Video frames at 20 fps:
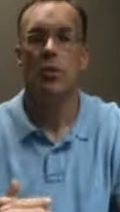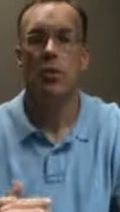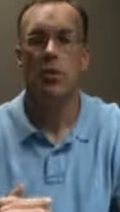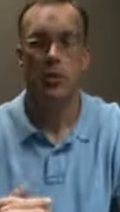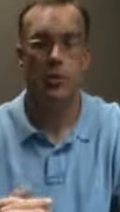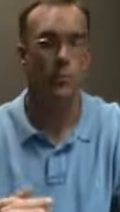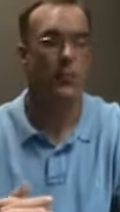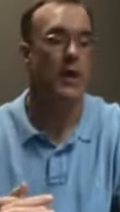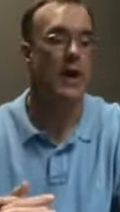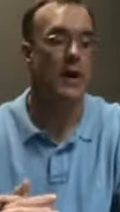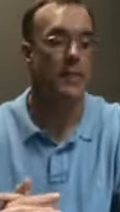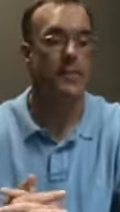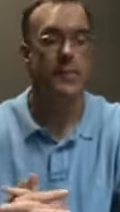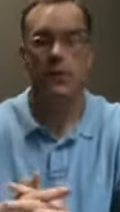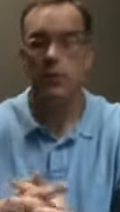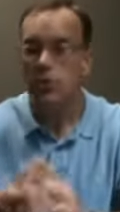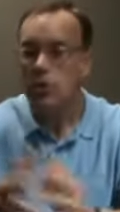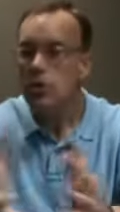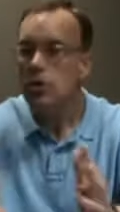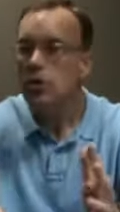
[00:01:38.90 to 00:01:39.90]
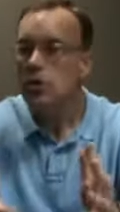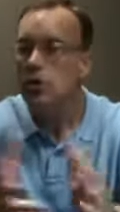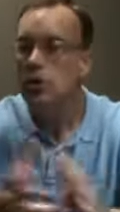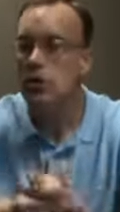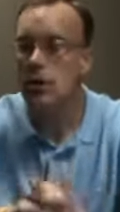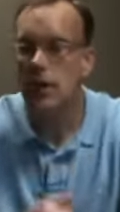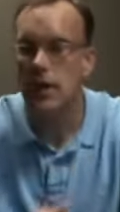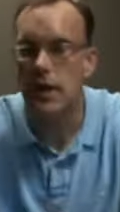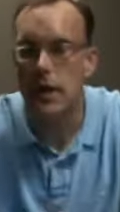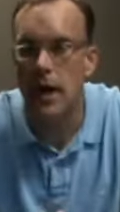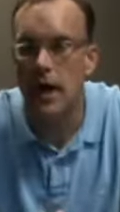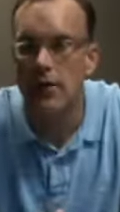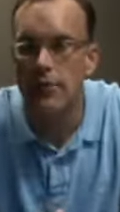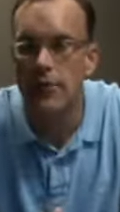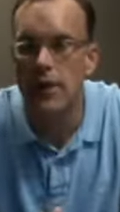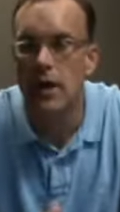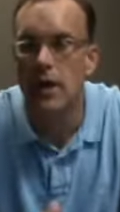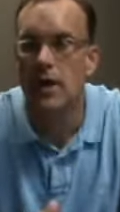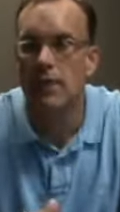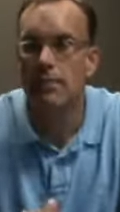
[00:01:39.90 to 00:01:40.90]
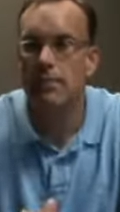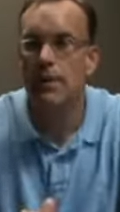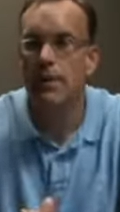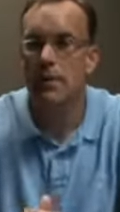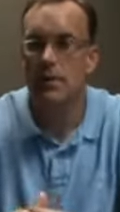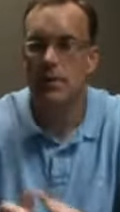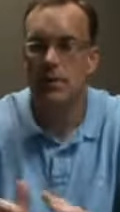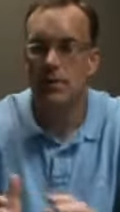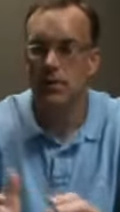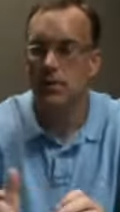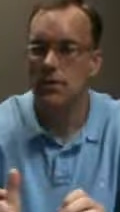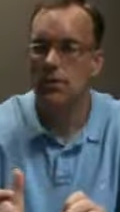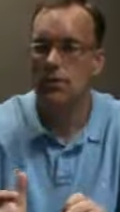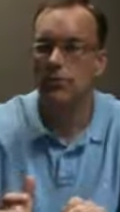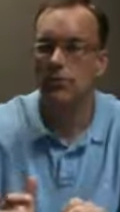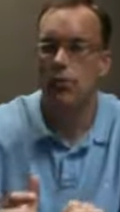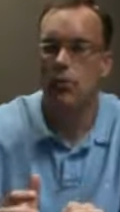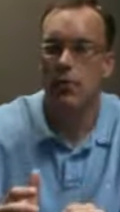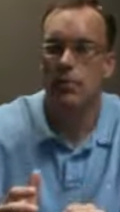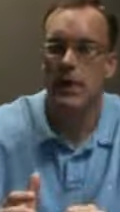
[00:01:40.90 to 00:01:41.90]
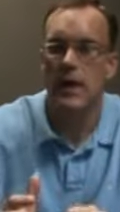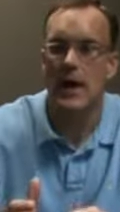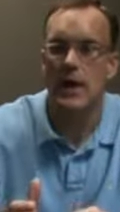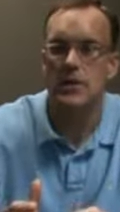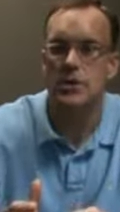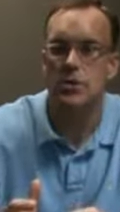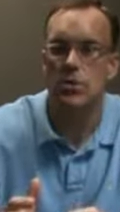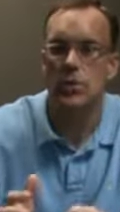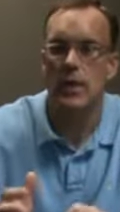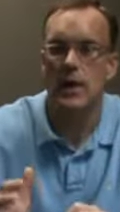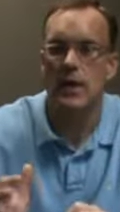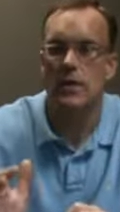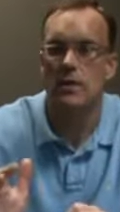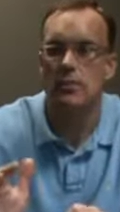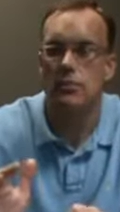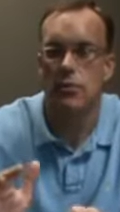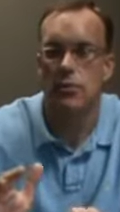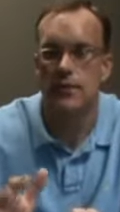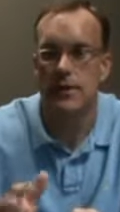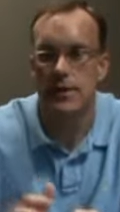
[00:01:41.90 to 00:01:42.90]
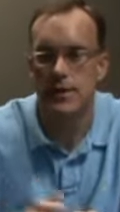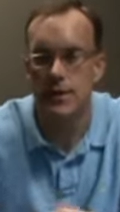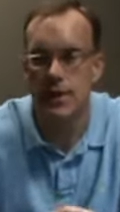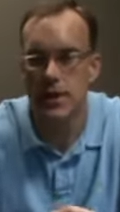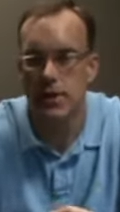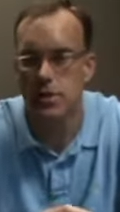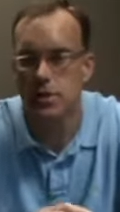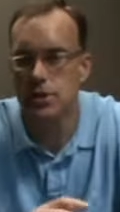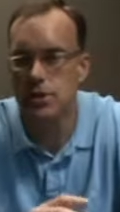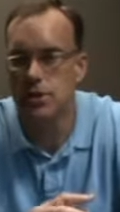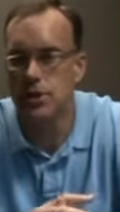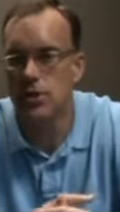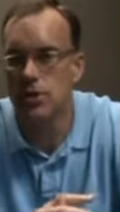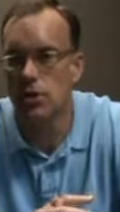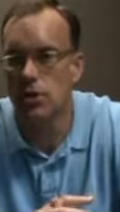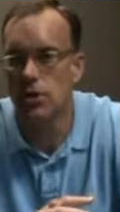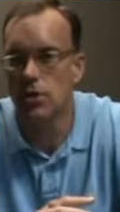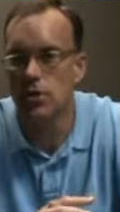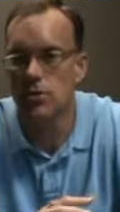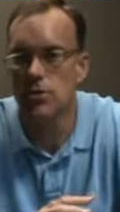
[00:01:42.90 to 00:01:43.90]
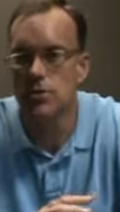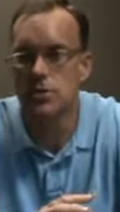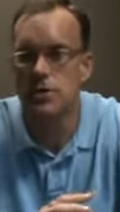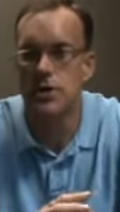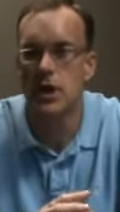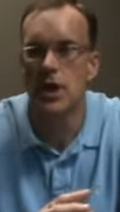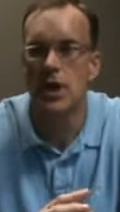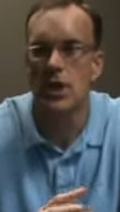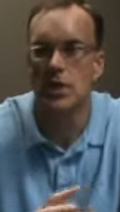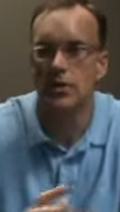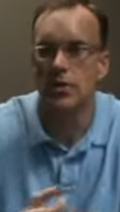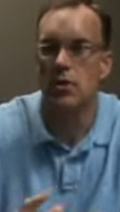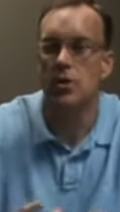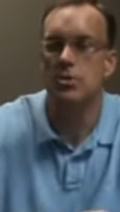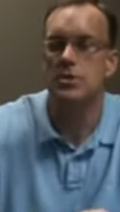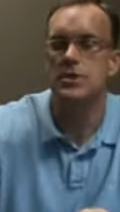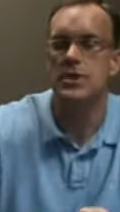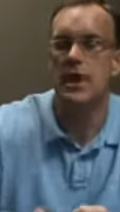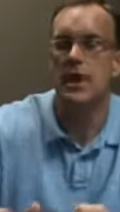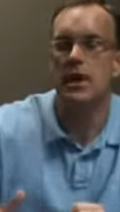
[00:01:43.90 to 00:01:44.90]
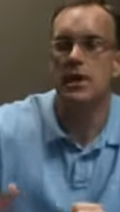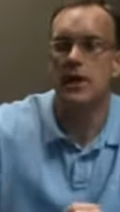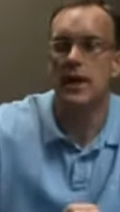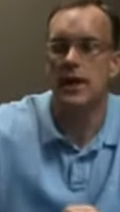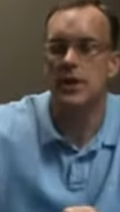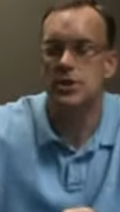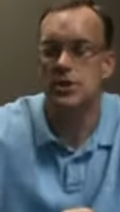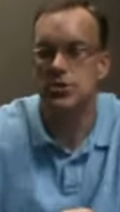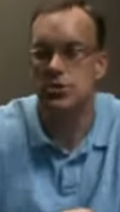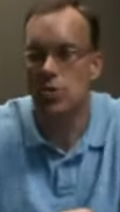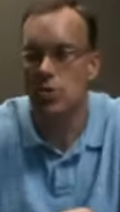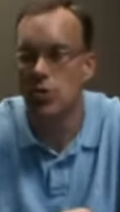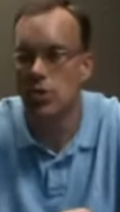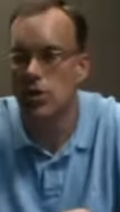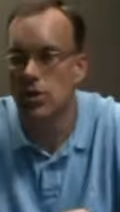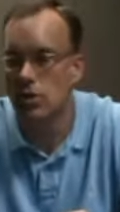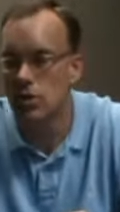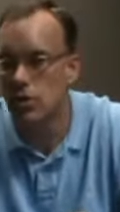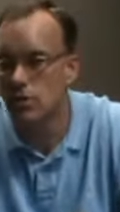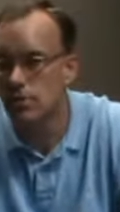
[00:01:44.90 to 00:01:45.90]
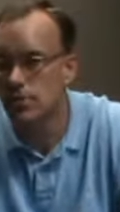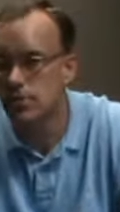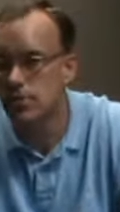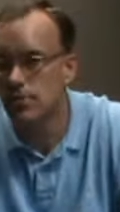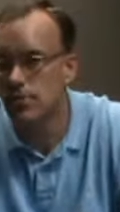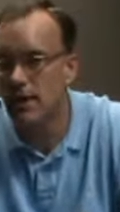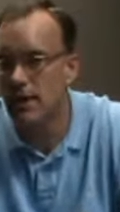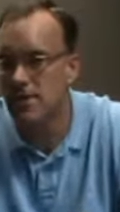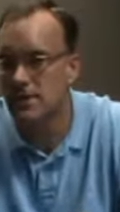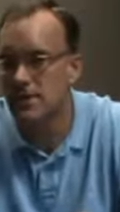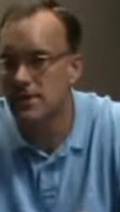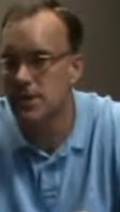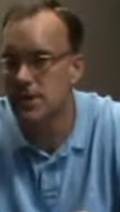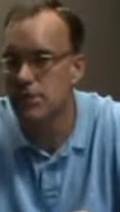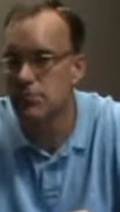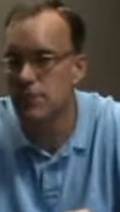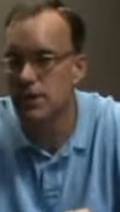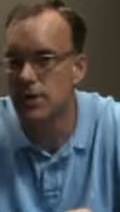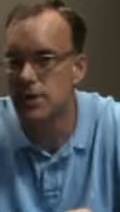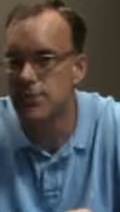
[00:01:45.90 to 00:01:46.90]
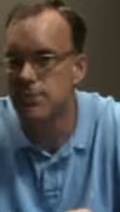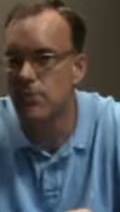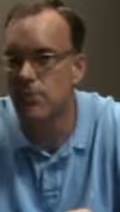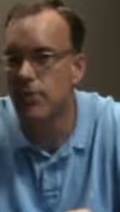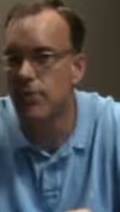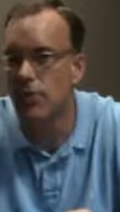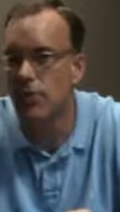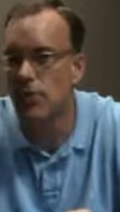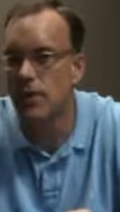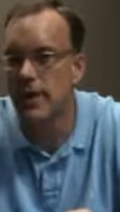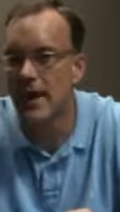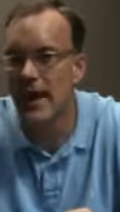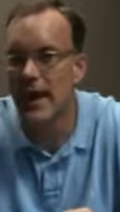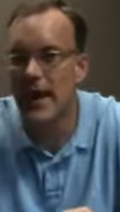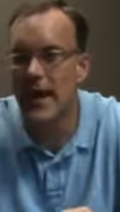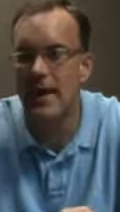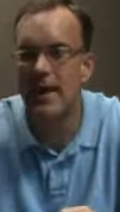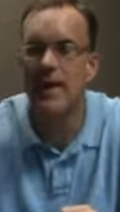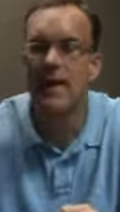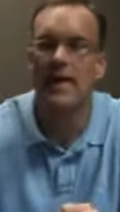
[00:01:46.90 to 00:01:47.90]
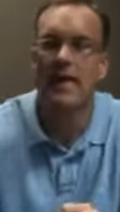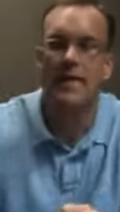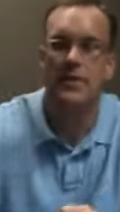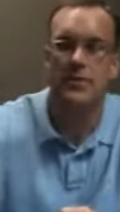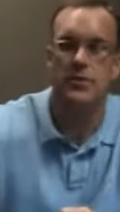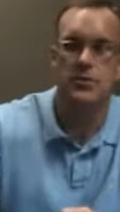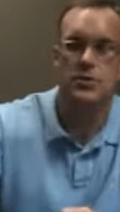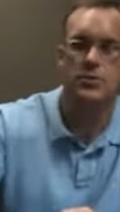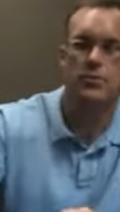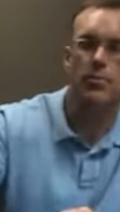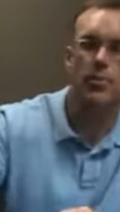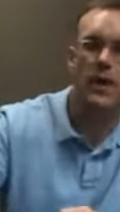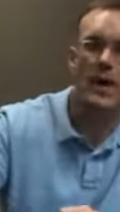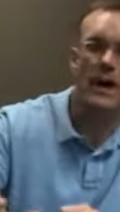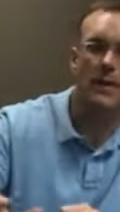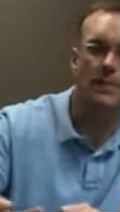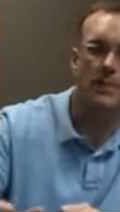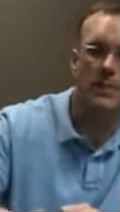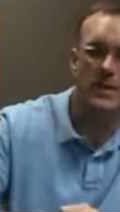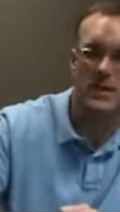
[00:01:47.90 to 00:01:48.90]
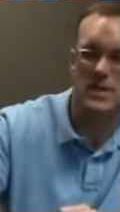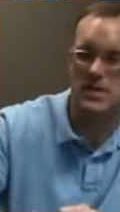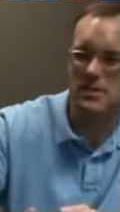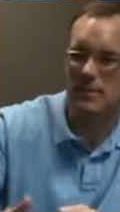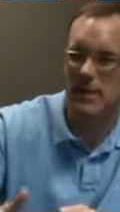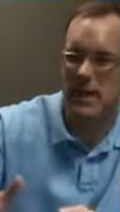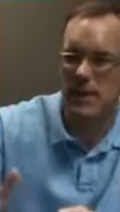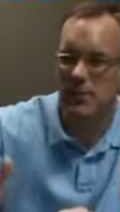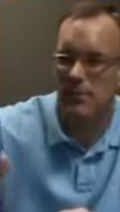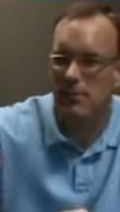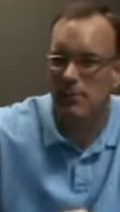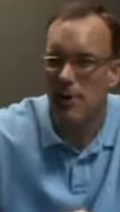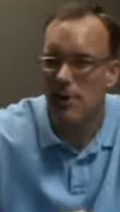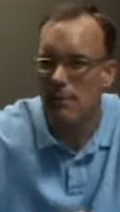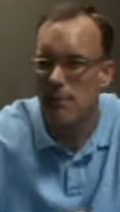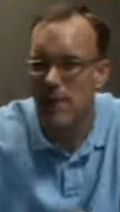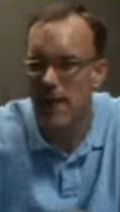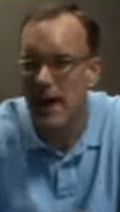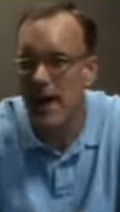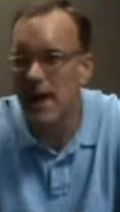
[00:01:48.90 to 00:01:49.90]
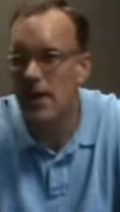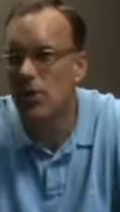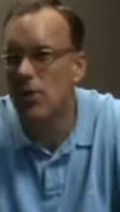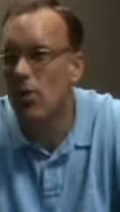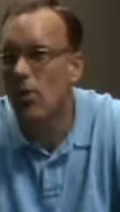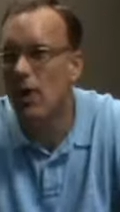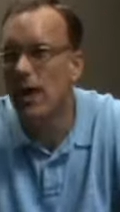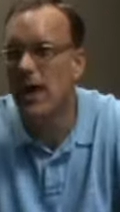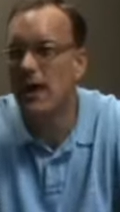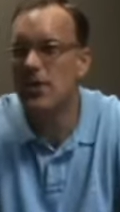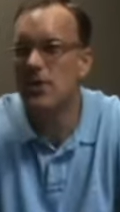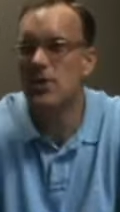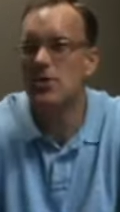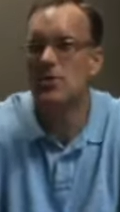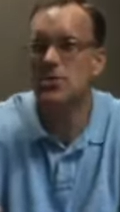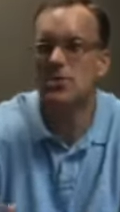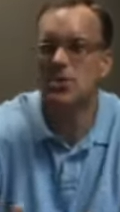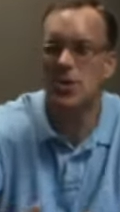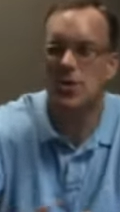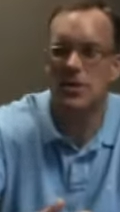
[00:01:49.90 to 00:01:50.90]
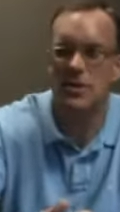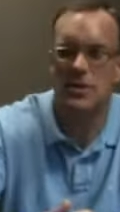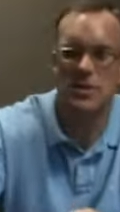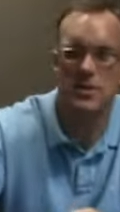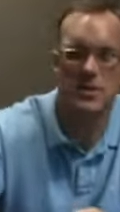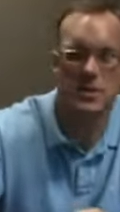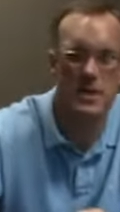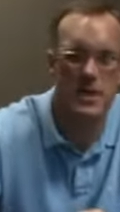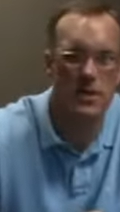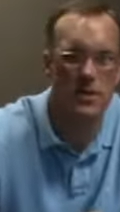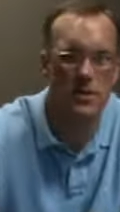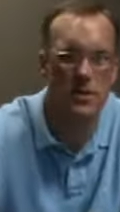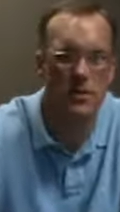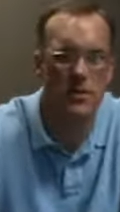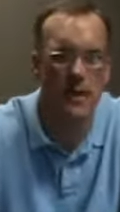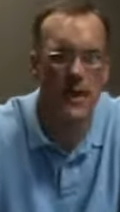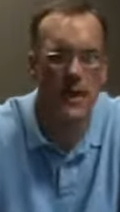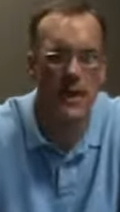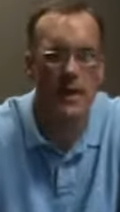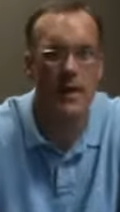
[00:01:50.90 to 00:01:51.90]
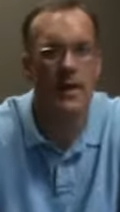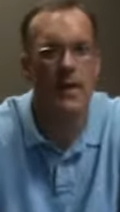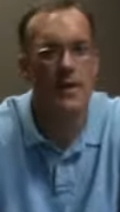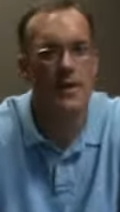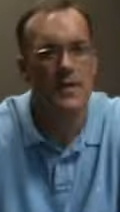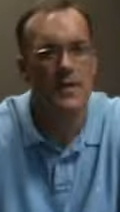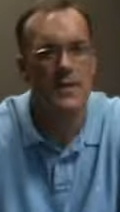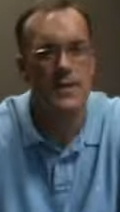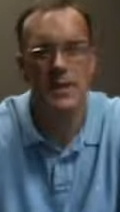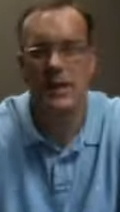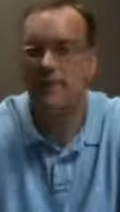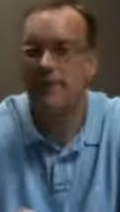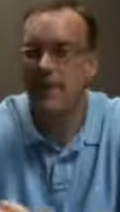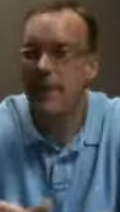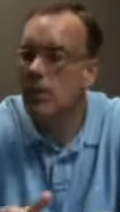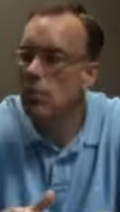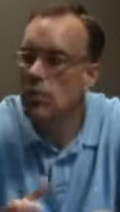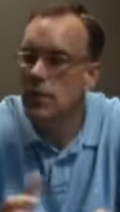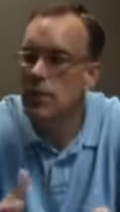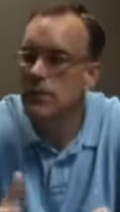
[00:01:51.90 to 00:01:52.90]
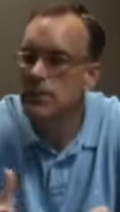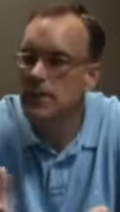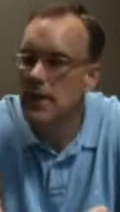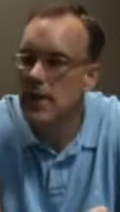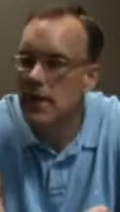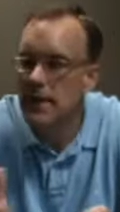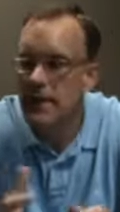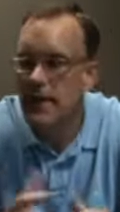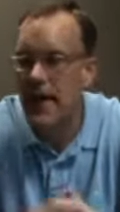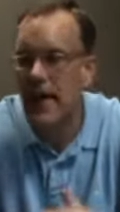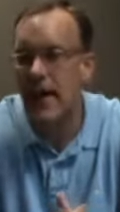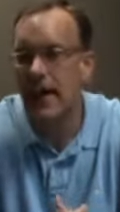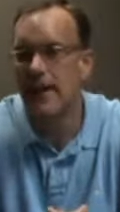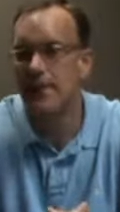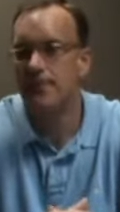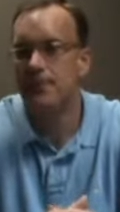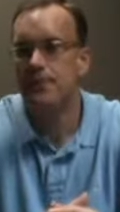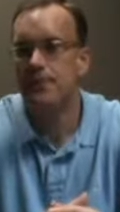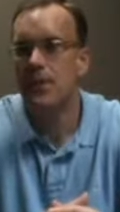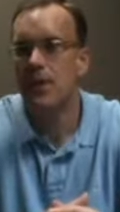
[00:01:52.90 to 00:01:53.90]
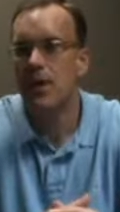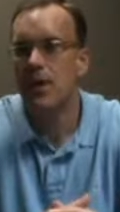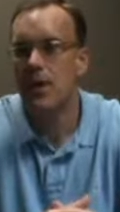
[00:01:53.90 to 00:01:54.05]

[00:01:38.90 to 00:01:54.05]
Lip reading: where the property looked good enough, but 4 blocks away the movie theater just closed, the hotel next door closed about 6 months before that, there's some properties about a mile away that are starting to deteriorate. See, if I wouldn't have done that,